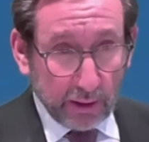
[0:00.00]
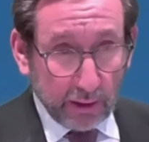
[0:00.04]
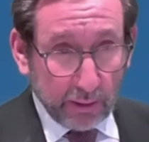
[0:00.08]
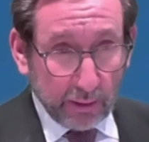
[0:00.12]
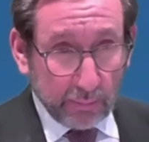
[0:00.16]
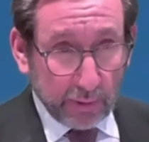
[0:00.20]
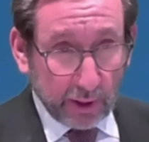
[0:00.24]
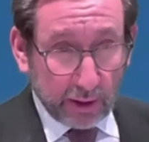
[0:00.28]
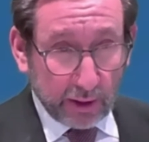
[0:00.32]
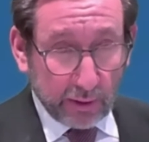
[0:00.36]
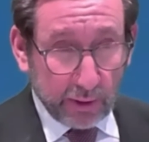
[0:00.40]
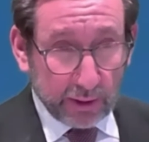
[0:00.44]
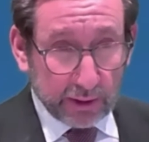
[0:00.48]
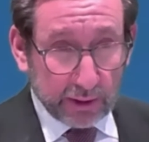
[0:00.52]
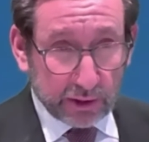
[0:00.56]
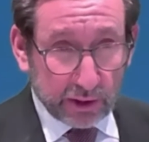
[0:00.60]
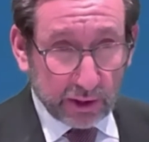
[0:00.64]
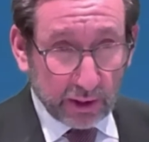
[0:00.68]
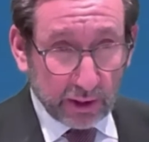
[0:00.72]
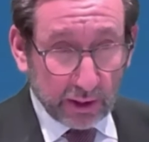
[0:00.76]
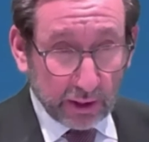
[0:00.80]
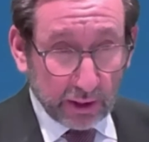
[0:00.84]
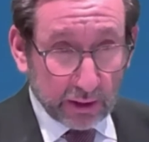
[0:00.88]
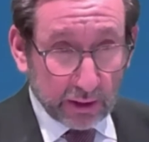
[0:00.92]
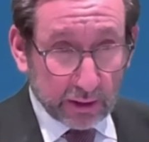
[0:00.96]
My question
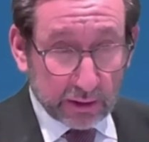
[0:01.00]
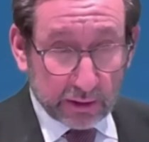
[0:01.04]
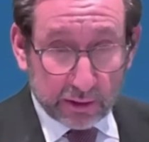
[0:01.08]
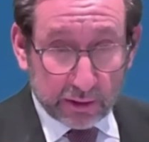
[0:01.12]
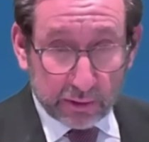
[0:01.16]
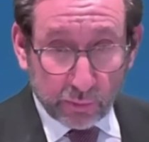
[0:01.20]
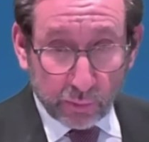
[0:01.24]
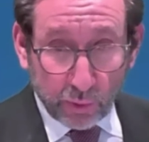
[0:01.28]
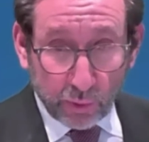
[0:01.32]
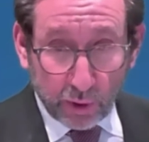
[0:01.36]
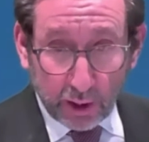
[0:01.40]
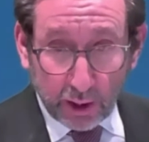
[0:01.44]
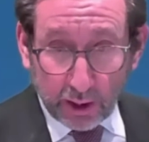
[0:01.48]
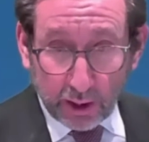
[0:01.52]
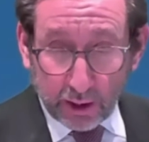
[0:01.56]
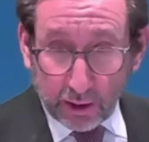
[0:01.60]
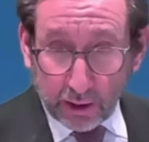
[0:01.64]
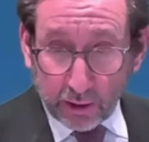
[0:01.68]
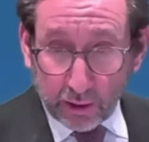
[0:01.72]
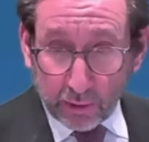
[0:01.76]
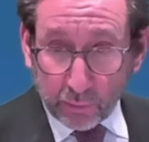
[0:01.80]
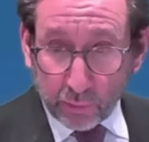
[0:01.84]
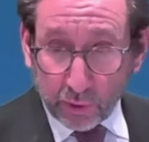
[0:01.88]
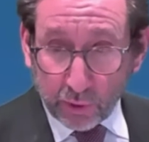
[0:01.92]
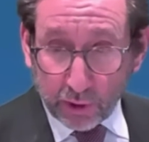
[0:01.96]
is, why
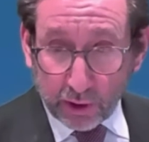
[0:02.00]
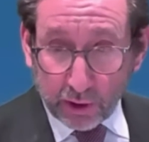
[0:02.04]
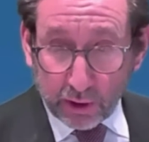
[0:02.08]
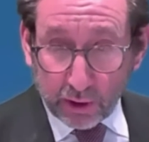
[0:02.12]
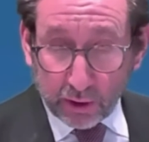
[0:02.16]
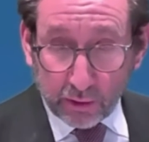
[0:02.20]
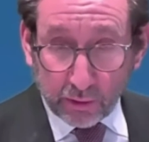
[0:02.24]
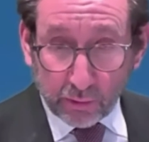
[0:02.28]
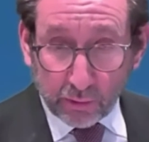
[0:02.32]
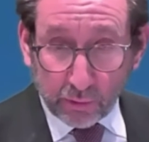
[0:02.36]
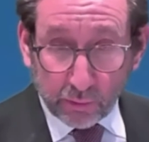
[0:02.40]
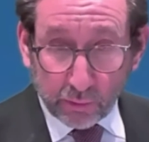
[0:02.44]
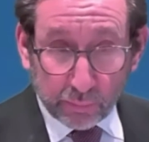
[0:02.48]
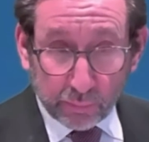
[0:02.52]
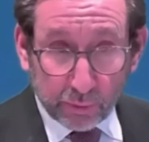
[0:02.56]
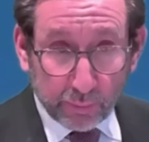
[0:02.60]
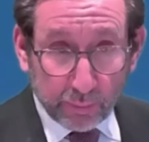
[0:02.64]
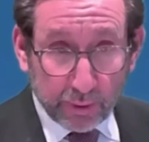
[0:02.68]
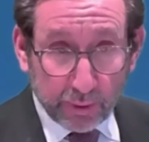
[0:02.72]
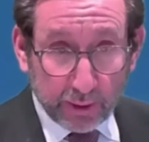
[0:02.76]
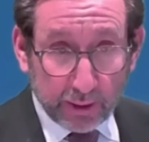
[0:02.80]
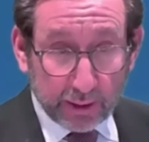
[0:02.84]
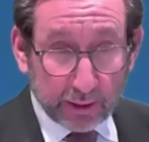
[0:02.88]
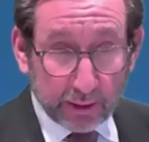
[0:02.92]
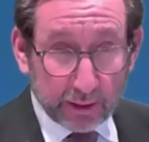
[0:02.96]
were you
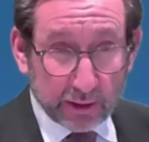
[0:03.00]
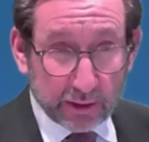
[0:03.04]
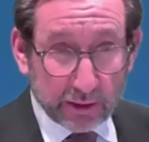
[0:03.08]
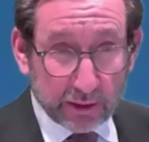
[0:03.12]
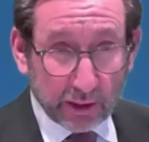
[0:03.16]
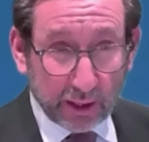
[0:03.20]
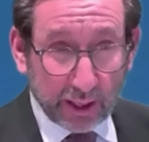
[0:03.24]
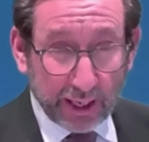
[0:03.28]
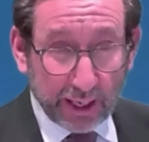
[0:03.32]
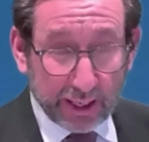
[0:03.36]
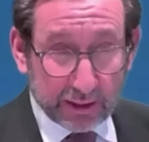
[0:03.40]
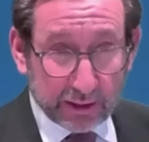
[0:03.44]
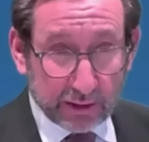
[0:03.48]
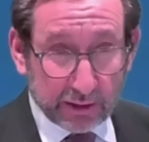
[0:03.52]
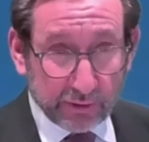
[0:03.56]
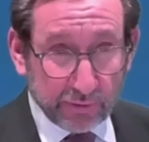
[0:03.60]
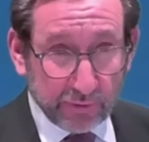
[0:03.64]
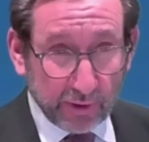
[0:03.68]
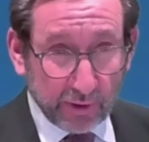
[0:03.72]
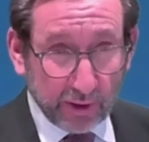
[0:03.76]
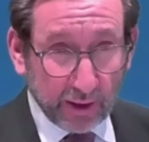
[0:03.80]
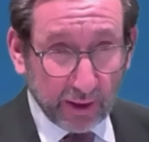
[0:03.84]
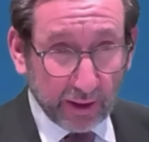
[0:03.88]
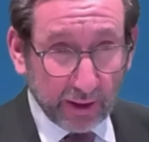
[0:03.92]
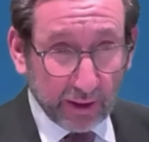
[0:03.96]
prepared to
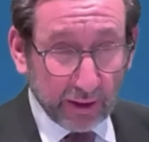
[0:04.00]
classify